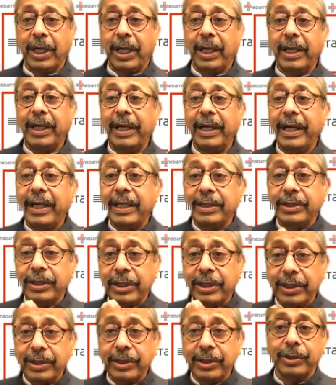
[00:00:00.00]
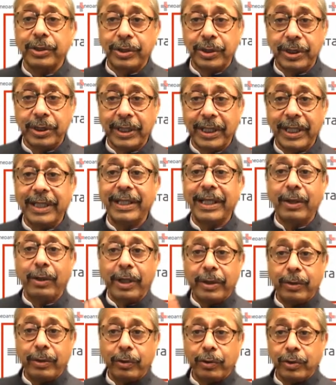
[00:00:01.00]
100 surgeons in
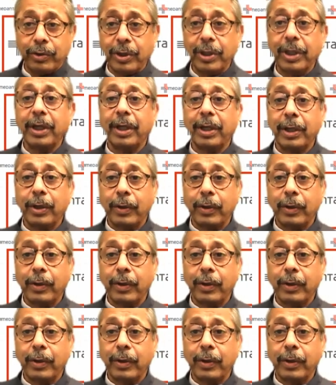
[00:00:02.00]
those